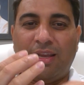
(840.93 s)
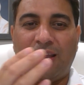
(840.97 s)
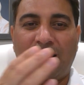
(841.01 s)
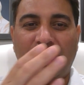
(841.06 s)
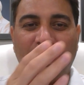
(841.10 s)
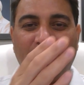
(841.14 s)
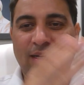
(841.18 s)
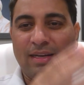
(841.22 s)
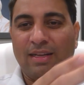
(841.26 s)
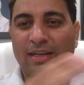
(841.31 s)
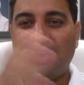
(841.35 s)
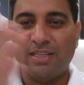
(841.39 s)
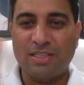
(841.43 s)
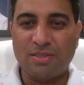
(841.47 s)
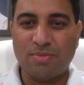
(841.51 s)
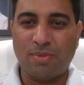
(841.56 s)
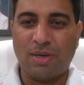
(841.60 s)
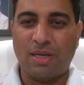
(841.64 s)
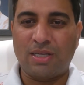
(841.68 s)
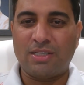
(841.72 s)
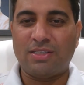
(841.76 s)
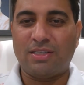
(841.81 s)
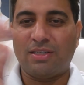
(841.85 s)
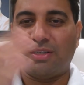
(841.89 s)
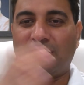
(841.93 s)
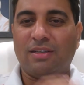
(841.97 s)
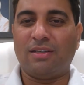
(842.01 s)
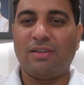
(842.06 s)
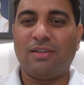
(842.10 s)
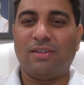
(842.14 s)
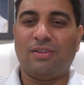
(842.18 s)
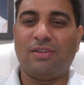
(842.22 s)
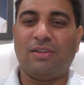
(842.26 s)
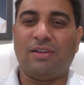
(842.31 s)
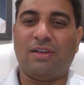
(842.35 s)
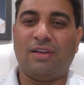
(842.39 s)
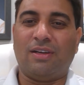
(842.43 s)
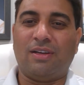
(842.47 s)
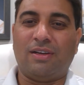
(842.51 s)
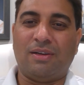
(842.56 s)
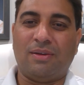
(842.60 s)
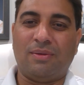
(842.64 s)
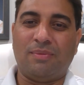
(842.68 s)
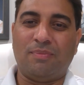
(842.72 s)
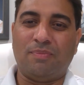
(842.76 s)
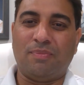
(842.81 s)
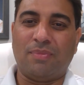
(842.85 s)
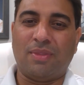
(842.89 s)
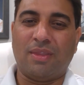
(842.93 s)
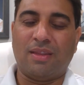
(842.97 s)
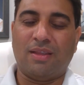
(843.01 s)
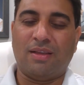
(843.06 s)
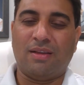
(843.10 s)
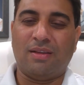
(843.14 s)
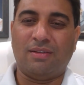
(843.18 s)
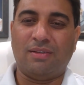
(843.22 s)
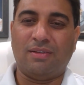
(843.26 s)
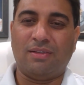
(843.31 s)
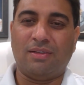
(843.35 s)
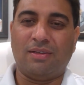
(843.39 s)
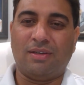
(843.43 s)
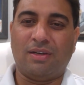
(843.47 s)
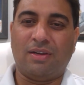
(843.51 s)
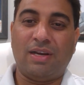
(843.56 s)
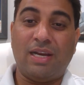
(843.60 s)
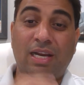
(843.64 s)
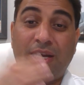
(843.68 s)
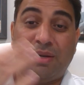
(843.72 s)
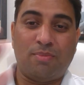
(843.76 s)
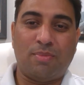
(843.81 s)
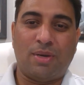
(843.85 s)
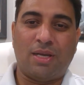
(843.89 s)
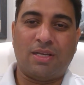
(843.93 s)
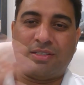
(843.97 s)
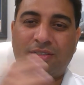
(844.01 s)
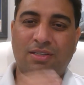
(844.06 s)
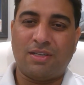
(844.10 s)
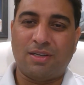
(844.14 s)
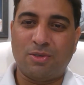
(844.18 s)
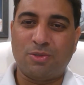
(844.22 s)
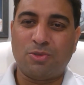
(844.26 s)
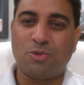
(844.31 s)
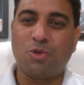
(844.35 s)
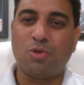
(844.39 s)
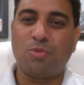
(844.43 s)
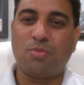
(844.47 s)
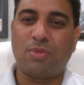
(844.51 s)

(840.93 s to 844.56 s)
and then his master, the great master Huzur